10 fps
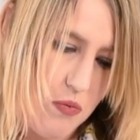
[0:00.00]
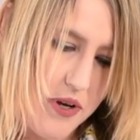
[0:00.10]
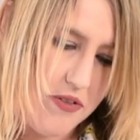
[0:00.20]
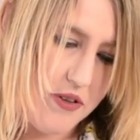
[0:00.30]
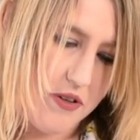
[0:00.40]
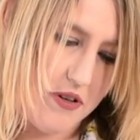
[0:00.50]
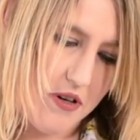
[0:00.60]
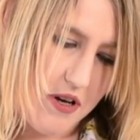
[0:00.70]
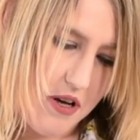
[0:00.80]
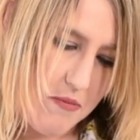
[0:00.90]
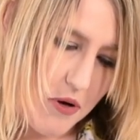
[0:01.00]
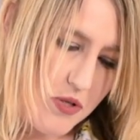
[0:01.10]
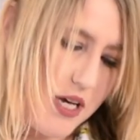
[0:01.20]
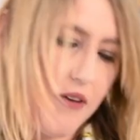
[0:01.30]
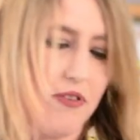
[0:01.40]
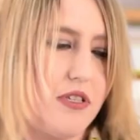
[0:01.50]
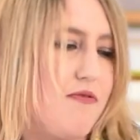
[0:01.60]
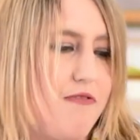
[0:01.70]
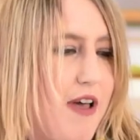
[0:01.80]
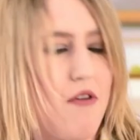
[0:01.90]
with a motif that's
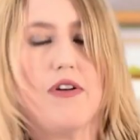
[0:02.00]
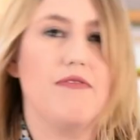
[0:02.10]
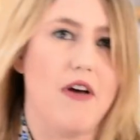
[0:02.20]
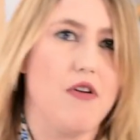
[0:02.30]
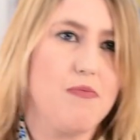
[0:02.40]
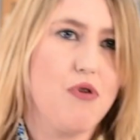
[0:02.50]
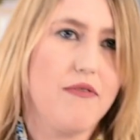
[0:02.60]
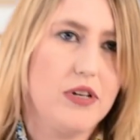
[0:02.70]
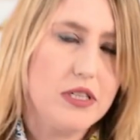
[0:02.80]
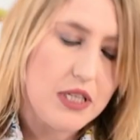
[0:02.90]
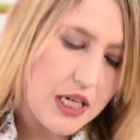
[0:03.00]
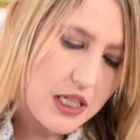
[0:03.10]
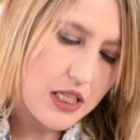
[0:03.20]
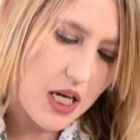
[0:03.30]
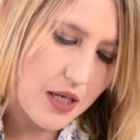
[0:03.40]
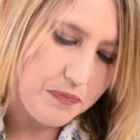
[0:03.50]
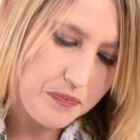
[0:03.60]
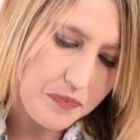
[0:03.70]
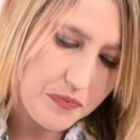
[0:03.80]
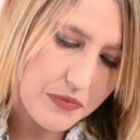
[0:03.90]
very, very prevalent in
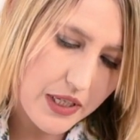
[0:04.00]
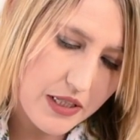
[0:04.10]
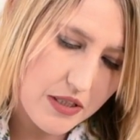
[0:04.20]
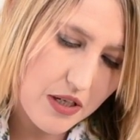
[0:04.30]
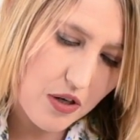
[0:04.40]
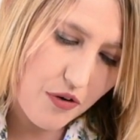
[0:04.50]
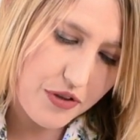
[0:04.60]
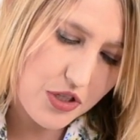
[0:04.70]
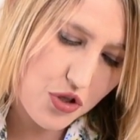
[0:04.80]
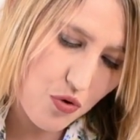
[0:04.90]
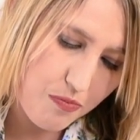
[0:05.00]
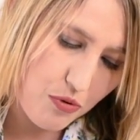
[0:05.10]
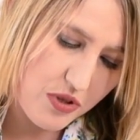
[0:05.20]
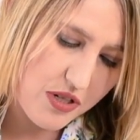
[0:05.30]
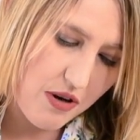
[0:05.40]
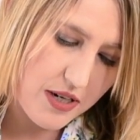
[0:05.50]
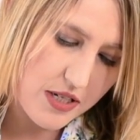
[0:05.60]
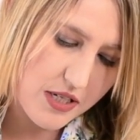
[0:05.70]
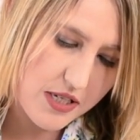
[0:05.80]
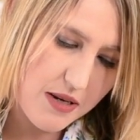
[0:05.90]
a lot of this chalkboard design.
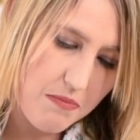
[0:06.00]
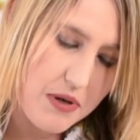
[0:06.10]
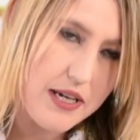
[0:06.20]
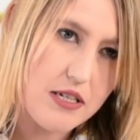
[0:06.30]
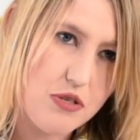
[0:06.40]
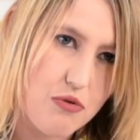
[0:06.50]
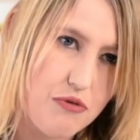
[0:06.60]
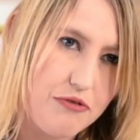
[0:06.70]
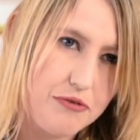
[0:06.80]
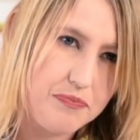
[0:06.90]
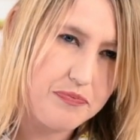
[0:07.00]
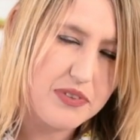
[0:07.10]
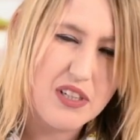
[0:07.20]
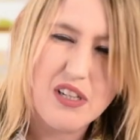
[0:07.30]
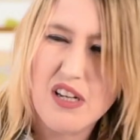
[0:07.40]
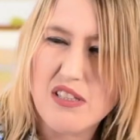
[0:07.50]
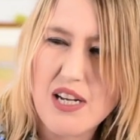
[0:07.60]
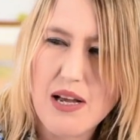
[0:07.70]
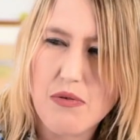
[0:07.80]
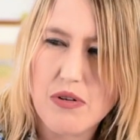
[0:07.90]
It's simply a sort of,
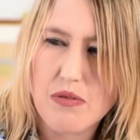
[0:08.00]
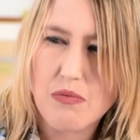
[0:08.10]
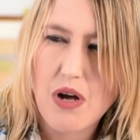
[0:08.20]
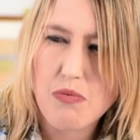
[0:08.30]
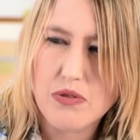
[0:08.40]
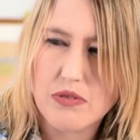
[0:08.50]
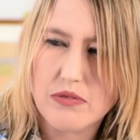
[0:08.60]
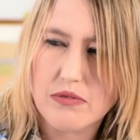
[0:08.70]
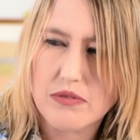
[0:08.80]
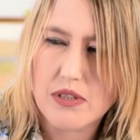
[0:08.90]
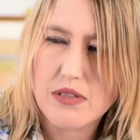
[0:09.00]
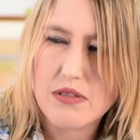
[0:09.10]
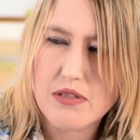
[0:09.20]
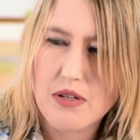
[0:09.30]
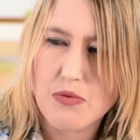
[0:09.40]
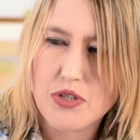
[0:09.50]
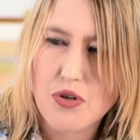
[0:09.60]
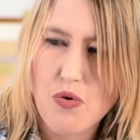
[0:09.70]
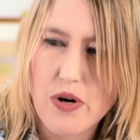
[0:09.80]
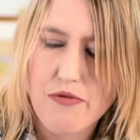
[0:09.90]
I don't know what to
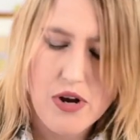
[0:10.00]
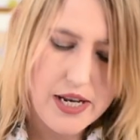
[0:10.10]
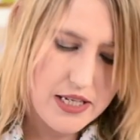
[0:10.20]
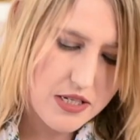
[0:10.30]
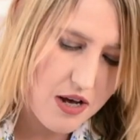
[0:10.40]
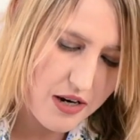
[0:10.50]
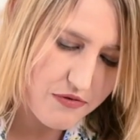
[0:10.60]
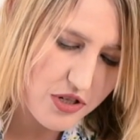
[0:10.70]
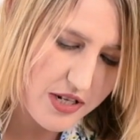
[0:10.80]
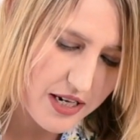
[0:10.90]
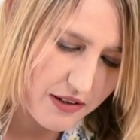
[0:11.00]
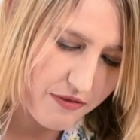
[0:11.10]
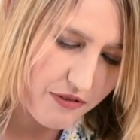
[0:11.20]
call it really. It's kind of just a little